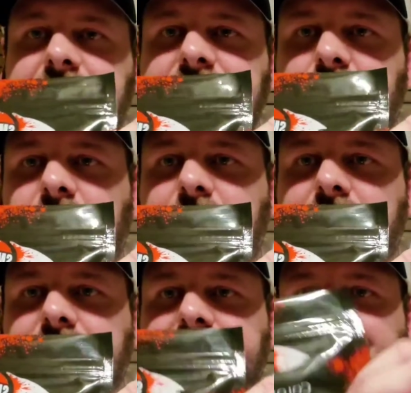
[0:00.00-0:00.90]
know, these will work
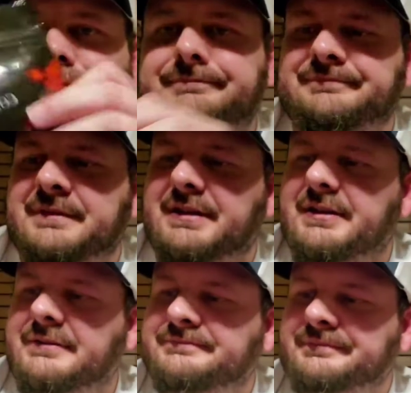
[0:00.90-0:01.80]
really good.
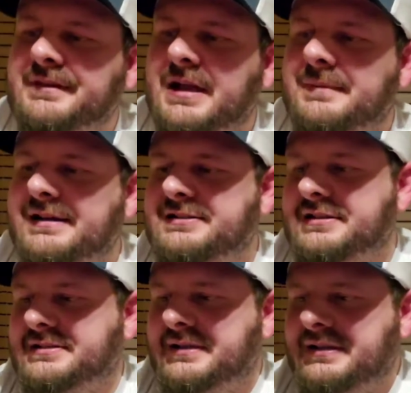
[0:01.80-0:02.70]
You know, I might
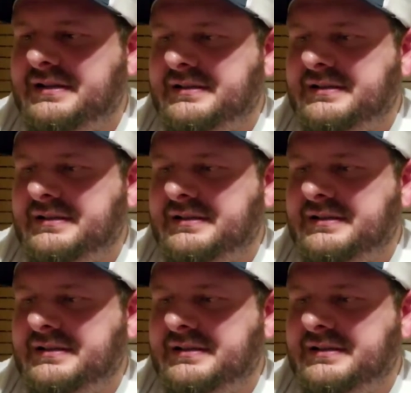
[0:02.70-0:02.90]
just,